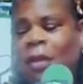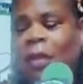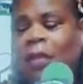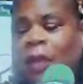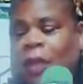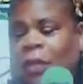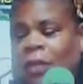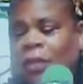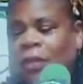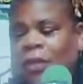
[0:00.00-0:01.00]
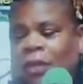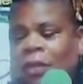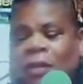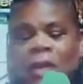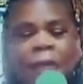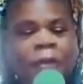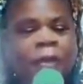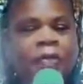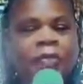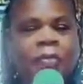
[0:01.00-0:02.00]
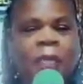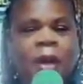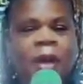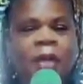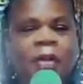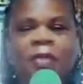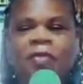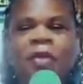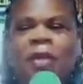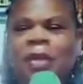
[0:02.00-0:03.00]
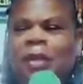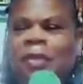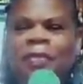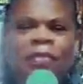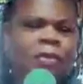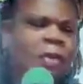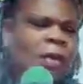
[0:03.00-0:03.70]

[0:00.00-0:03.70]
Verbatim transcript: And then coming into my teens,